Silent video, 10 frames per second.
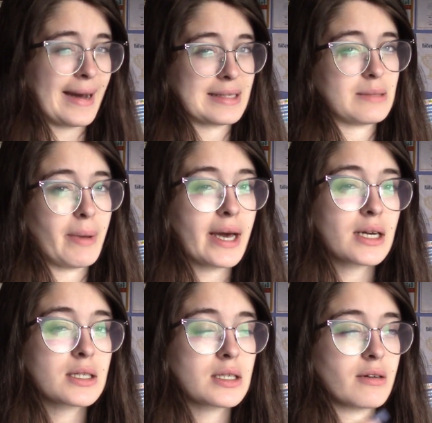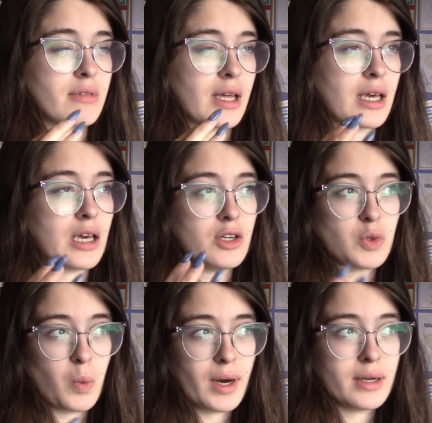aspects of like
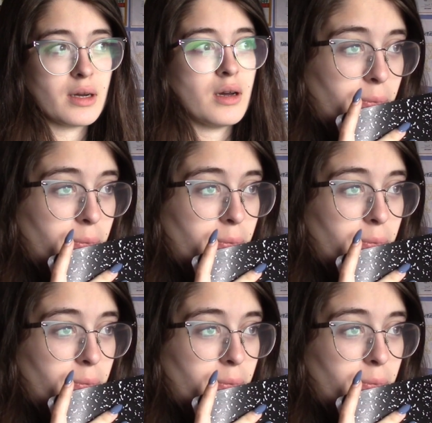each one.